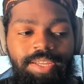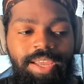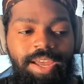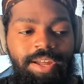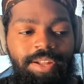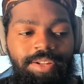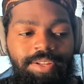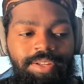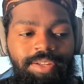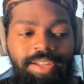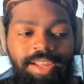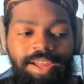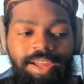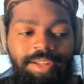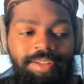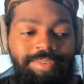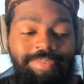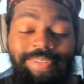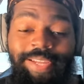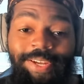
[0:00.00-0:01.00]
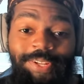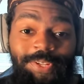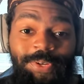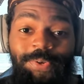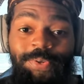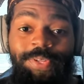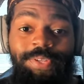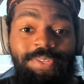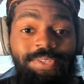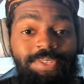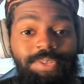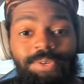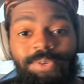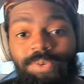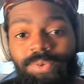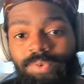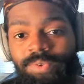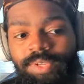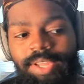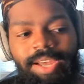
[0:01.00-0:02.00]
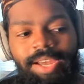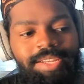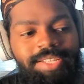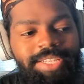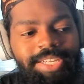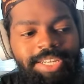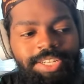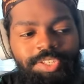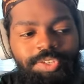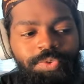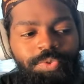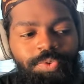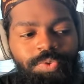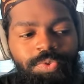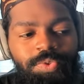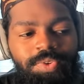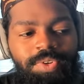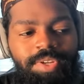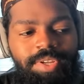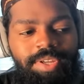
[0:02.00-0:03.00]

Y'all know this, so y'all stay tuned.